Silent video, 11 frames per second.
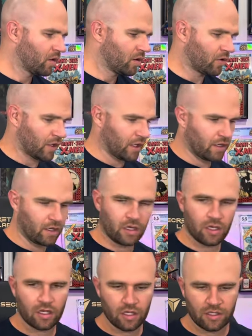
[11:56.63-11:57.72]
Okay,
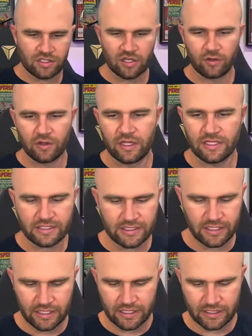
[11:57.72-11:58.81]
so this
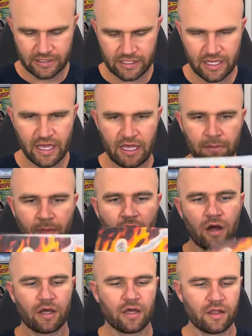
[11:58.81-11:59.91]
is a
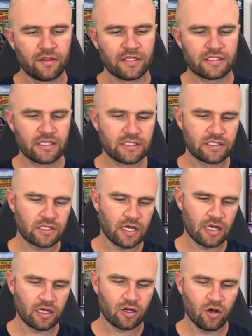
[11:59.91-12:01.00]
manga. This is
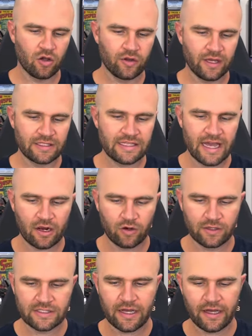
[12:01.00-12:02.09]
uh, called Attack
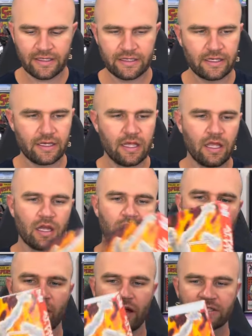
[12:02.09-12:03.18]
on Titan
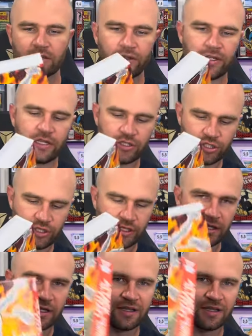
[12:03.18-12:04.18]
Colossal Edition.